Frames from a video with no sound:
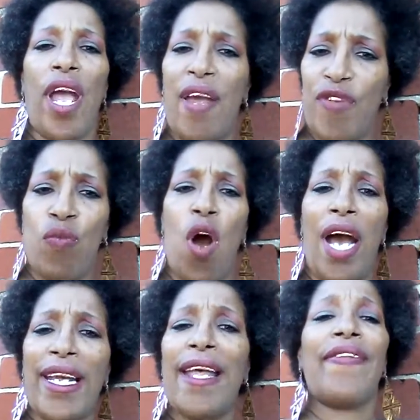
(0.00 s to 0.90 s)

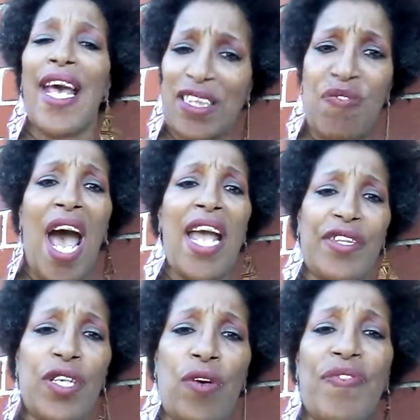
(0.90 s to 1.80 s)
everyone. And that's
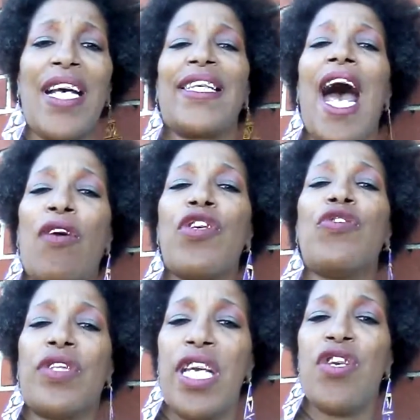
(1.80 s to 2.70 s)
fine too. If that's how
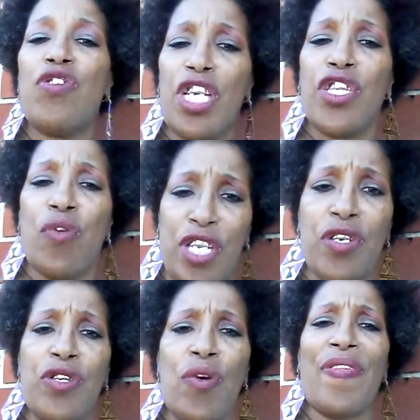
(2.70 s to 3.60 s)
you see you should do
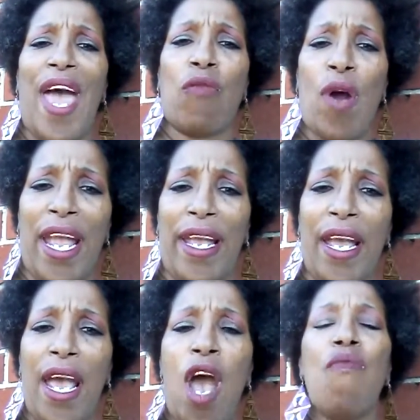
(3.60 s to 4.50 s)
it, you do it that way.
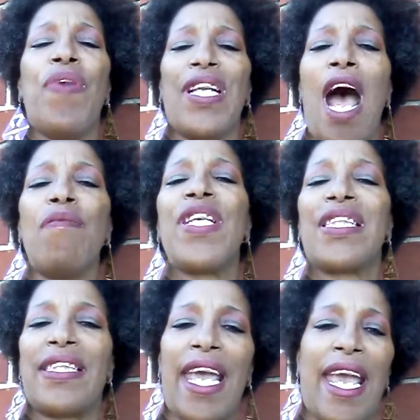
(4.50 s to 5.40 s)
But I'm
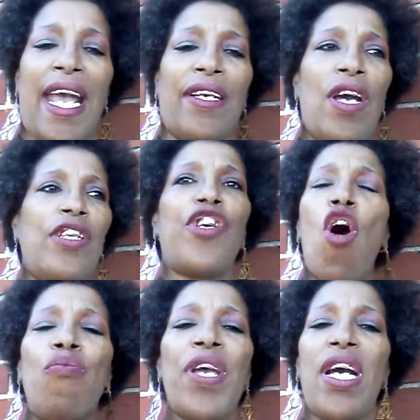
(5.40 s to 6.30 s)
just saying,
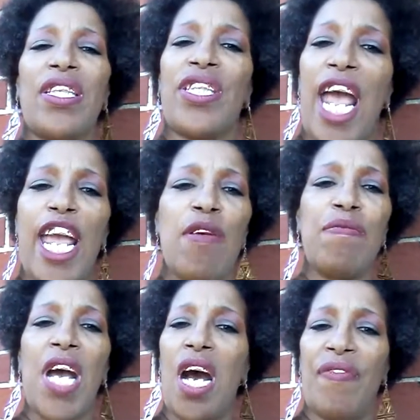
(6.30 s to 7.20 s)
don't be
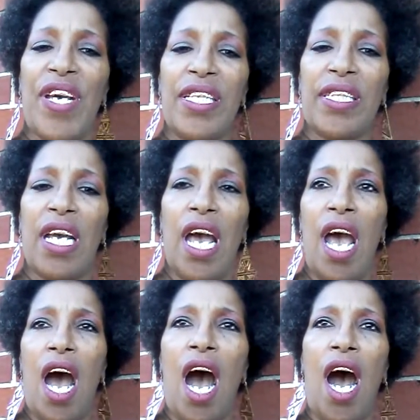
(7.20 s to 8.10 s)
ashamed of it.
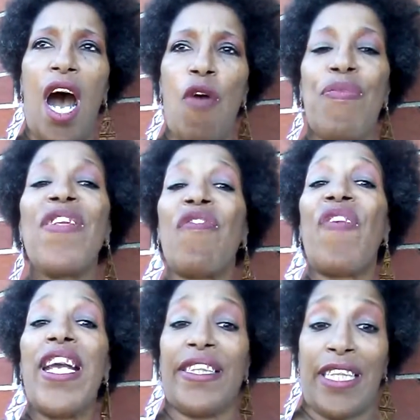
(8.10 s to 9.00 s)
Be the
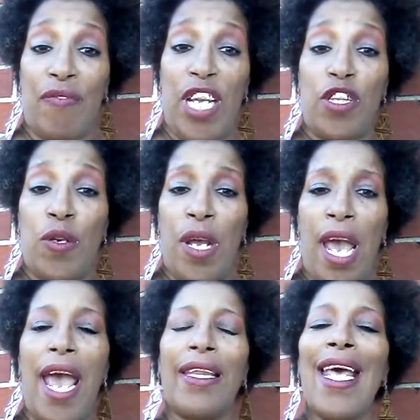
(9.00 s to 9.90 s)
face of it.
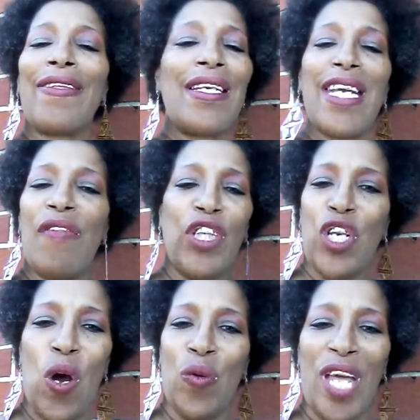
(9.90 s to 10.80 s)
And let the devil
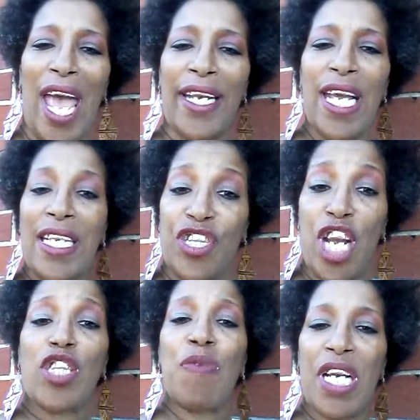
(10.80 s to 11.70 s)
know that
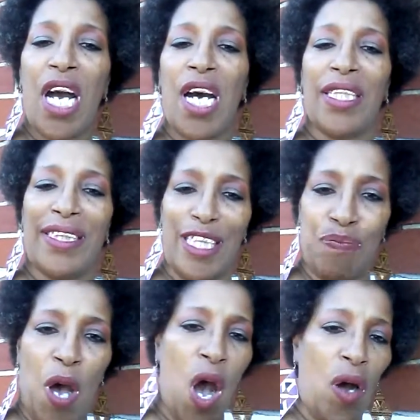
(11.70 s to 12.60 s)
just because
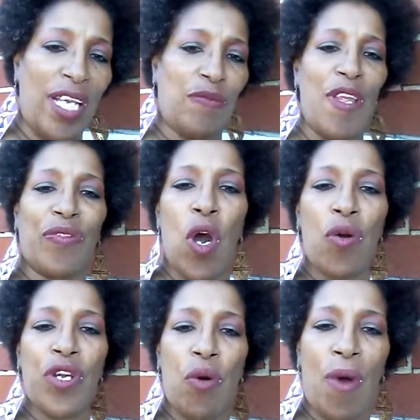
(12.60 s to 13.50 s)
this ball has been
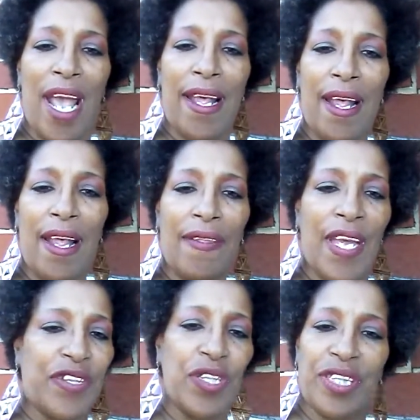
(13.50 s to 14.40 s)
thrown your way,
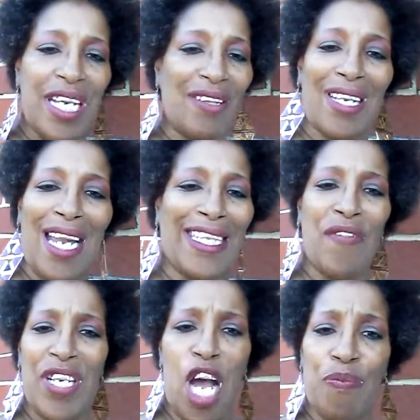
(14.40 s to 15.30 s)
that you're still not
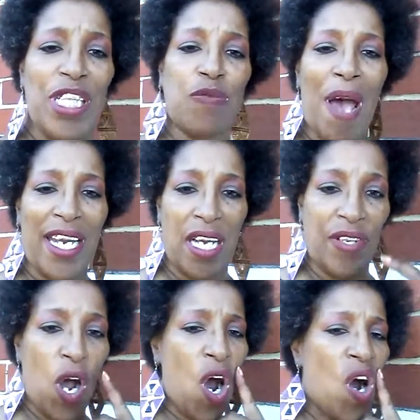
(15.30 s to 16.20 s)
giving up in spite
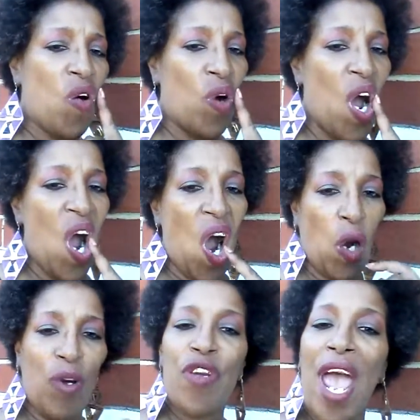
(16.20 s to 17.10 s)
of it. Oh,
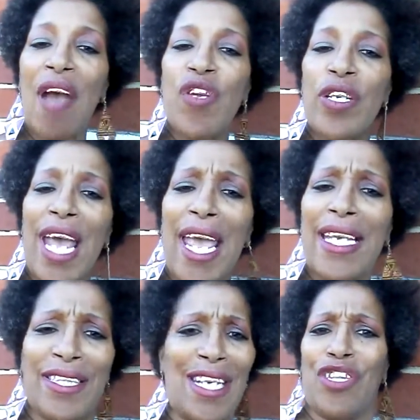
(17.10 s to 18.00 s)
will you have your
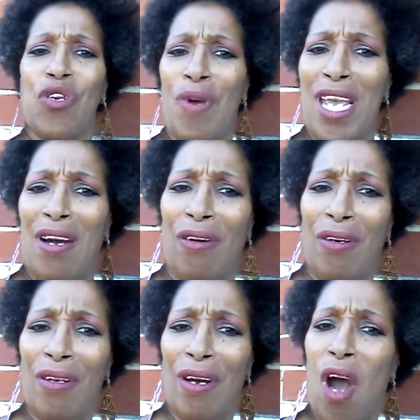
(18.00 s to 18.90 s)
days? Yes, you
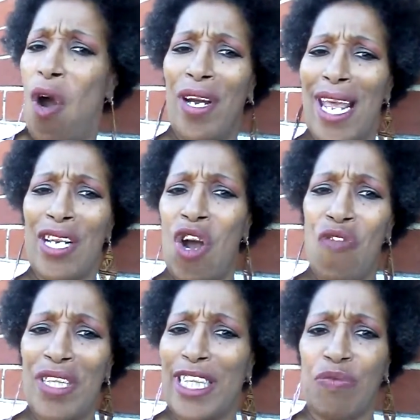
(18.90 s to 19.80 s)
will. Oh, it ain't
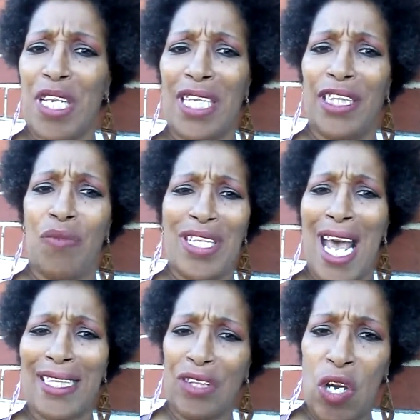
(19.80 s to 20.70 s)
over just because you were
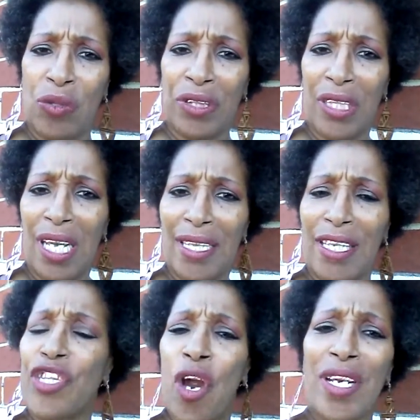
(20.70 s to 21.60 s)
diagnosed.
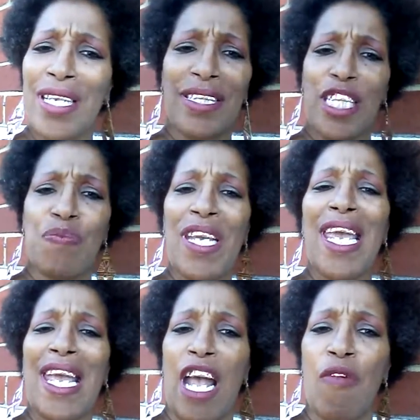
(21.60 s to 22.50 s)
The journey has just
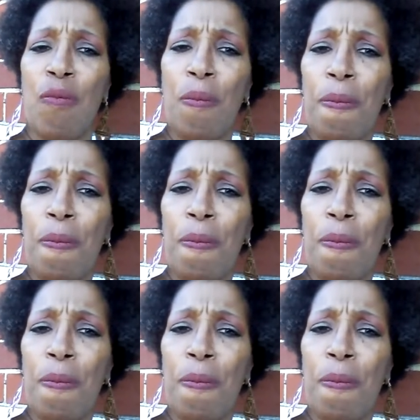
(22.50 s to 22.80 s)
begun.